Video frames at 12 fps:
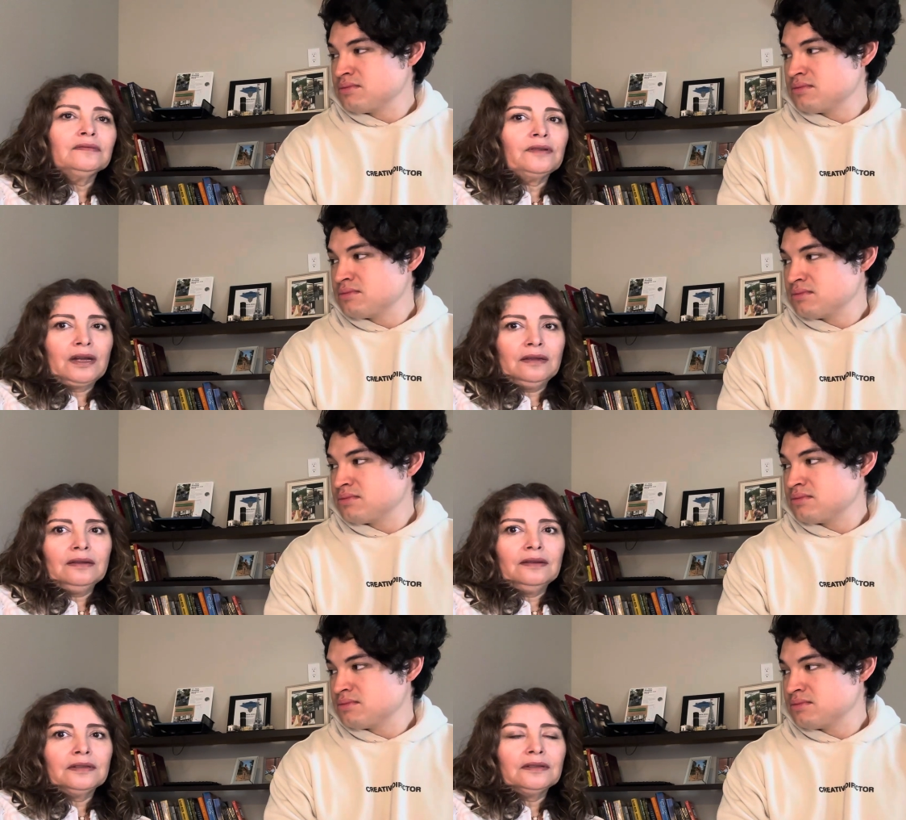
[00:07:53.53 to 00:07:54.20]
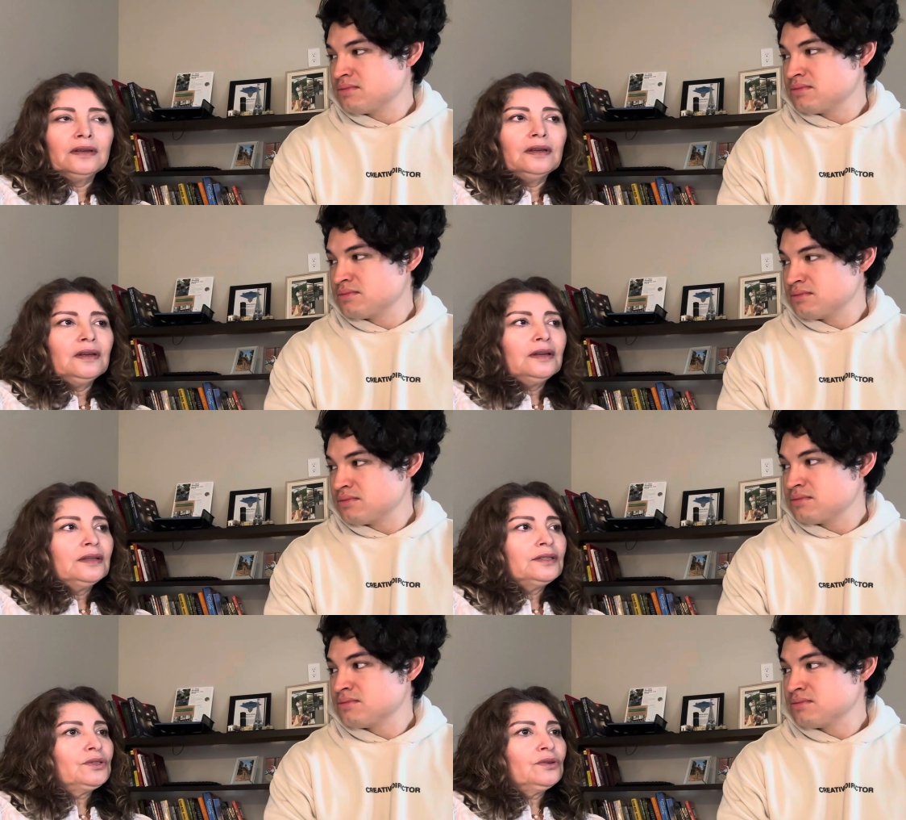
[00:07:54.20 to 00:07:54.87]
Speaker 1: right
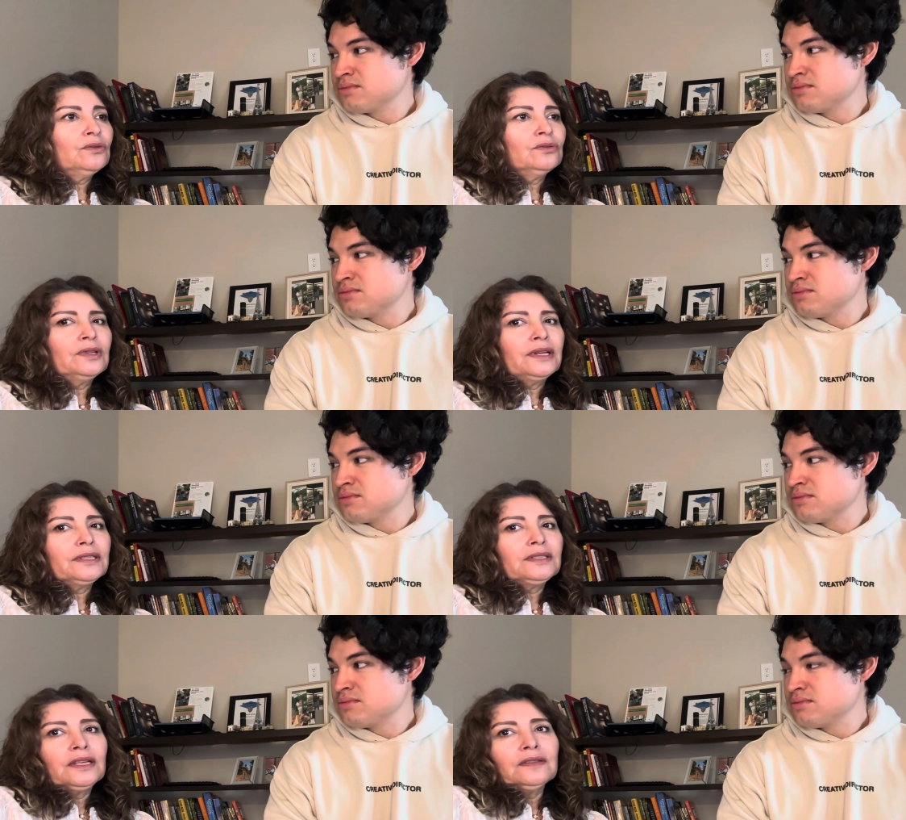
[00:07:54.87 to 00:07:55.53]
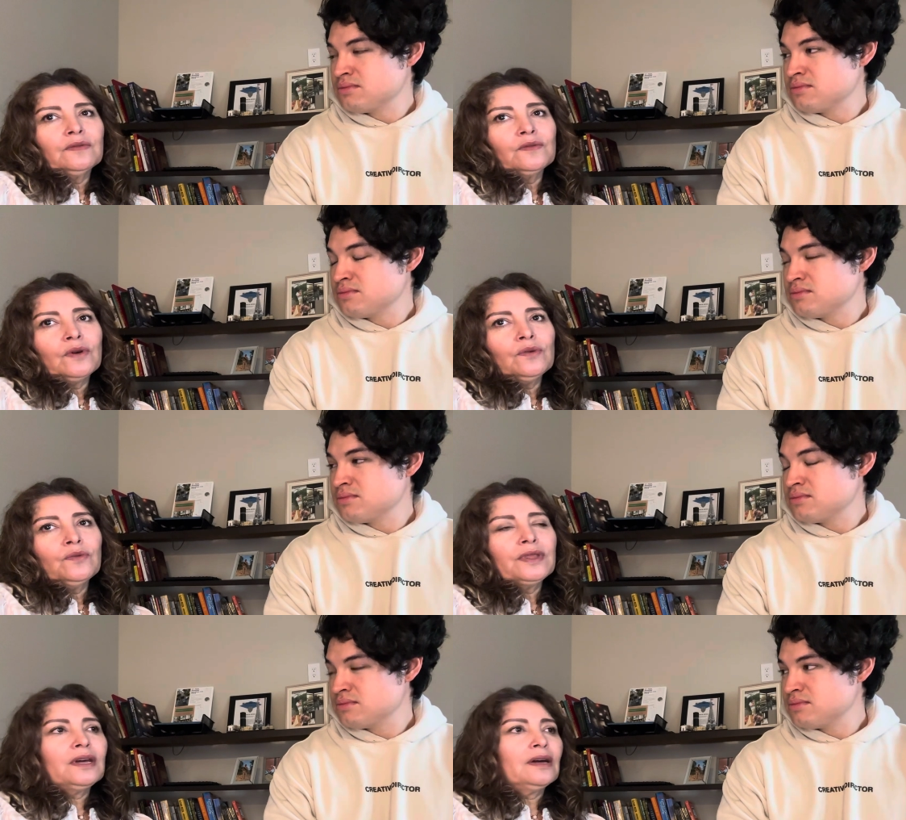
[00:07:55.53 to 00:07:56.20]
so there's nothing wrong
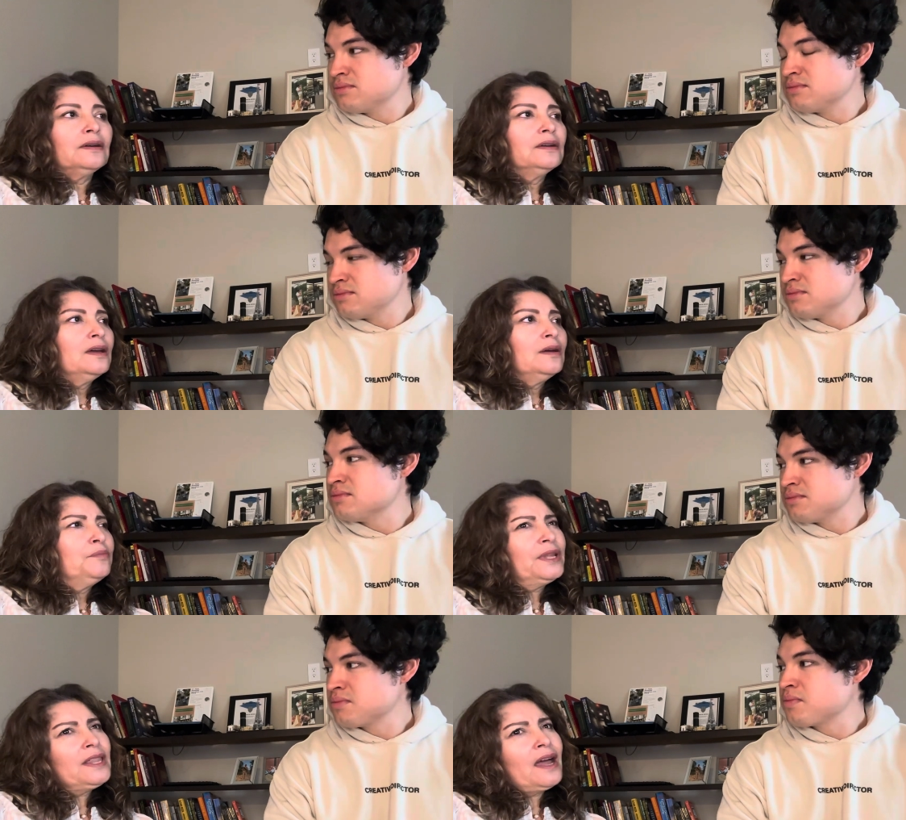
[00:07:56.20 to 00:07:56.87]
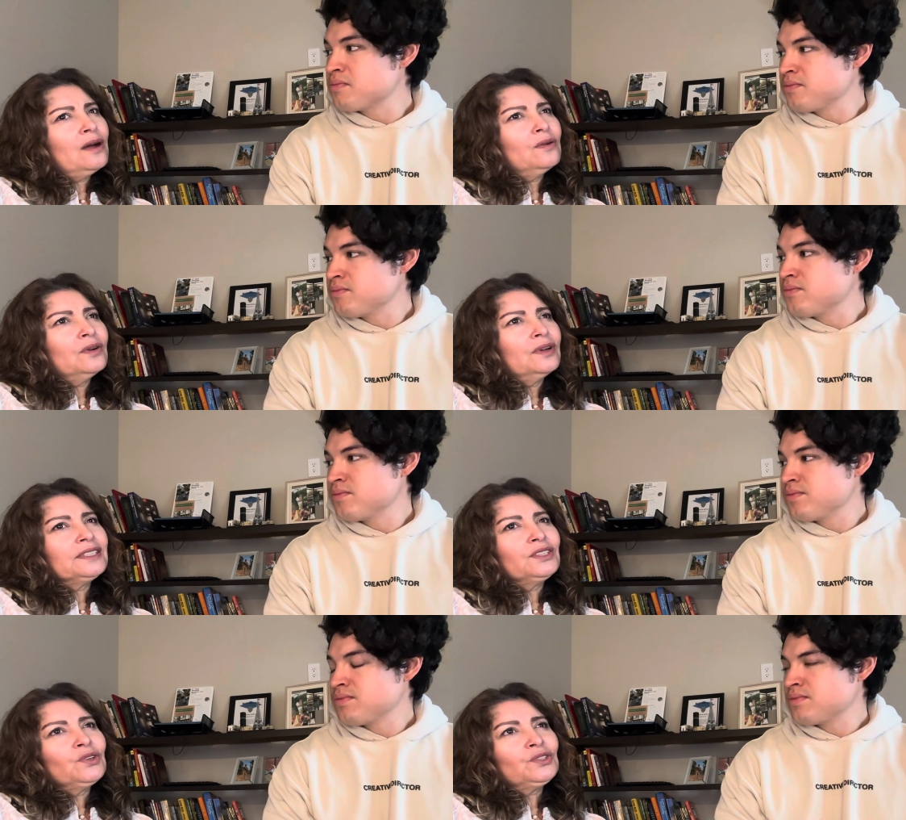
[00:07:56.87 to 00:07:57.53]
with that but now
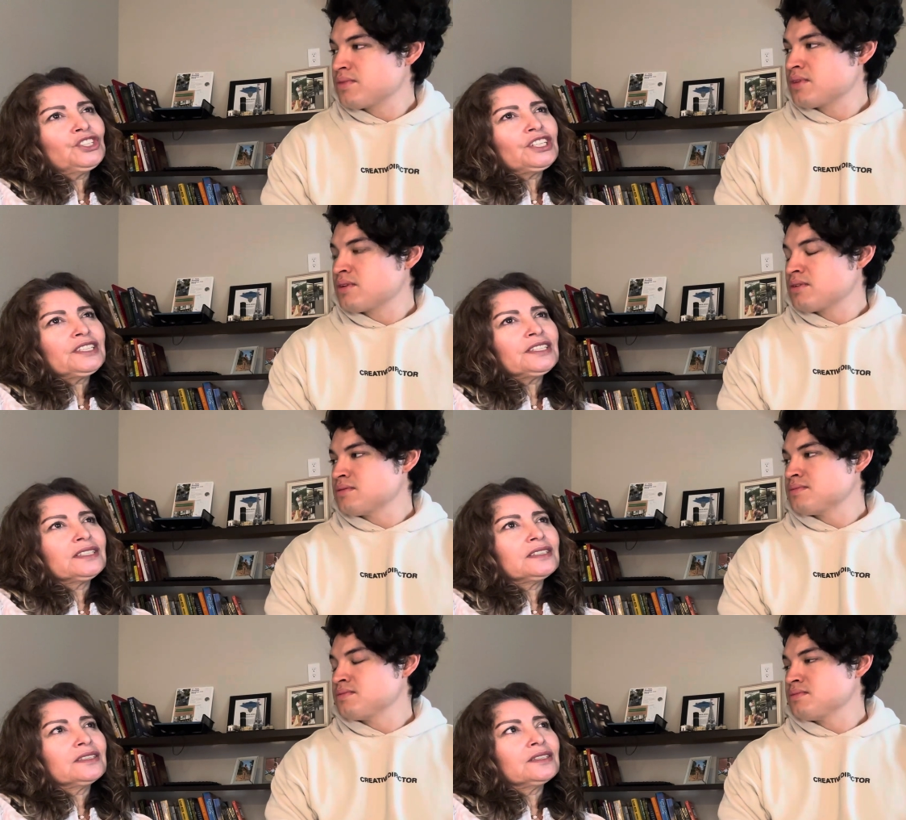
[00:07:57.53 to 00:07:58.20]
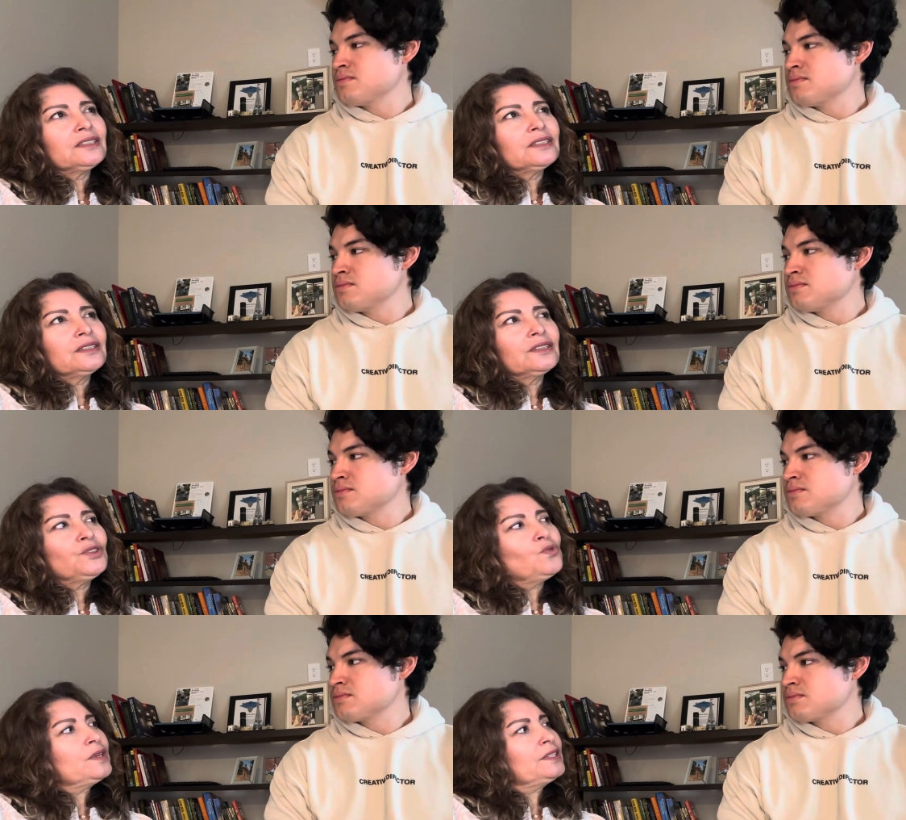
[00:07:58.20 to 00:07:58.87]
it's not just
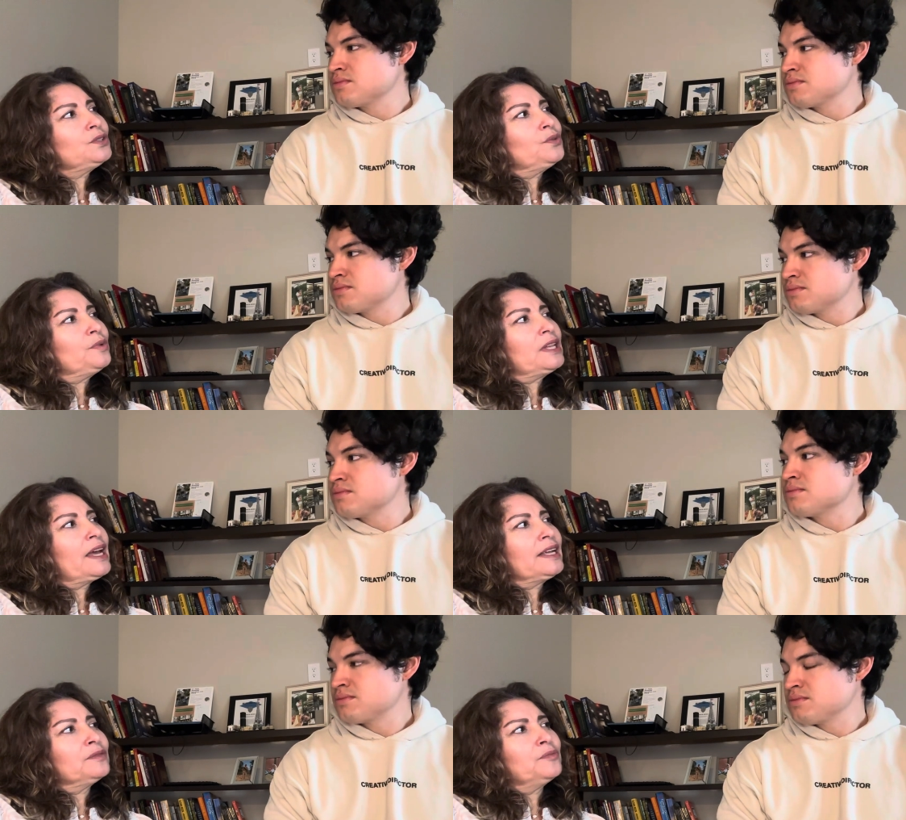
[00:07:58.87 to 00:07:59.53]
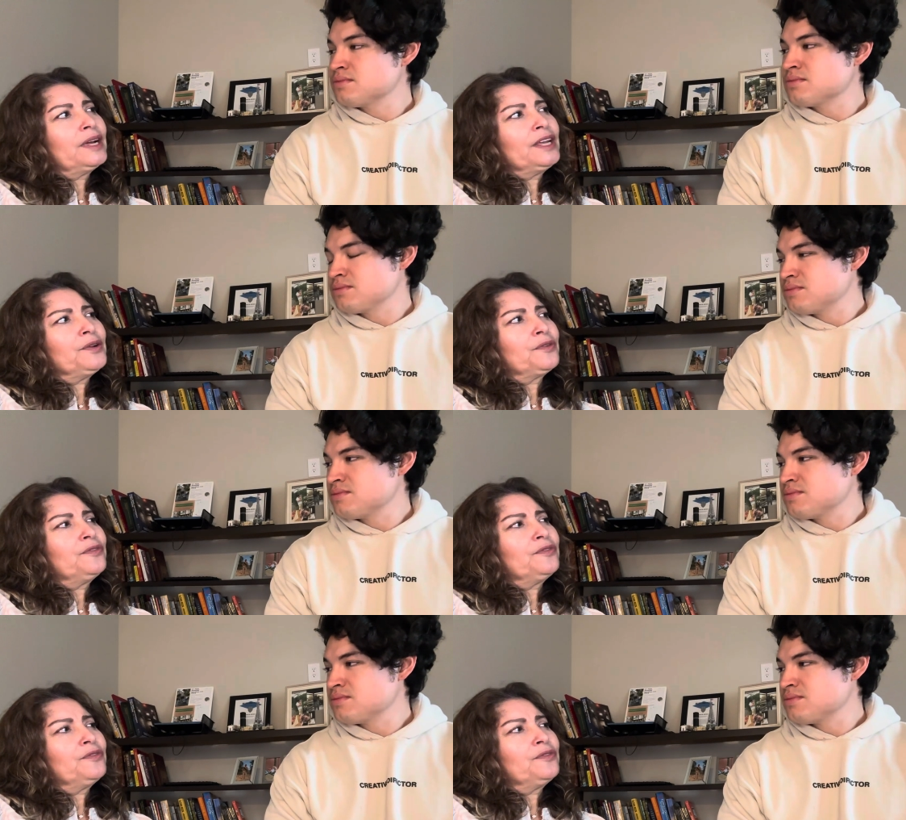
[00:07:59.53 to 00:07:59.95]
you wanted to be liked by your